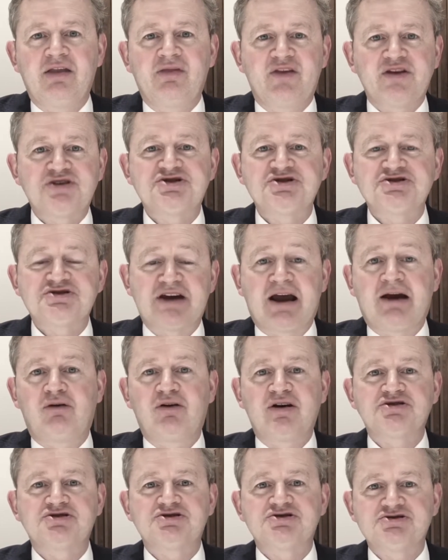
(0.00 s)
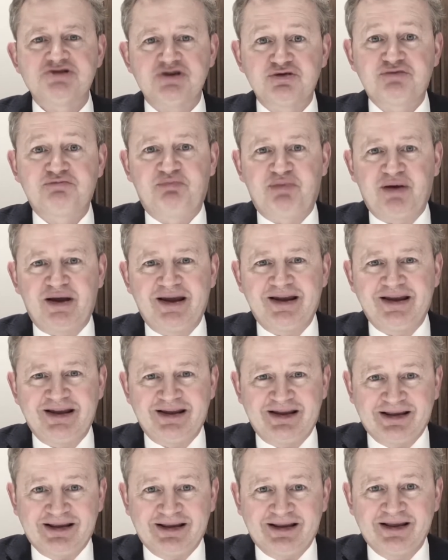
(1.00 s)
this is how it should
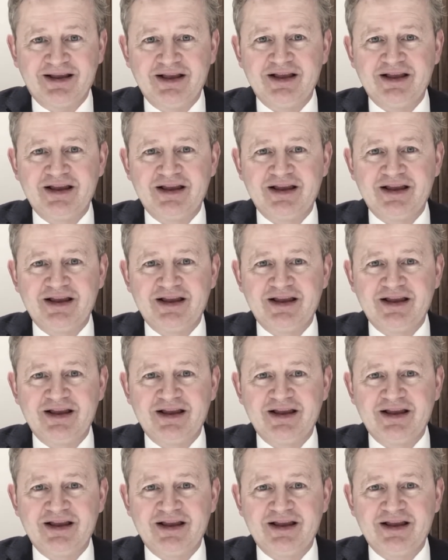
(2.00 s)
be.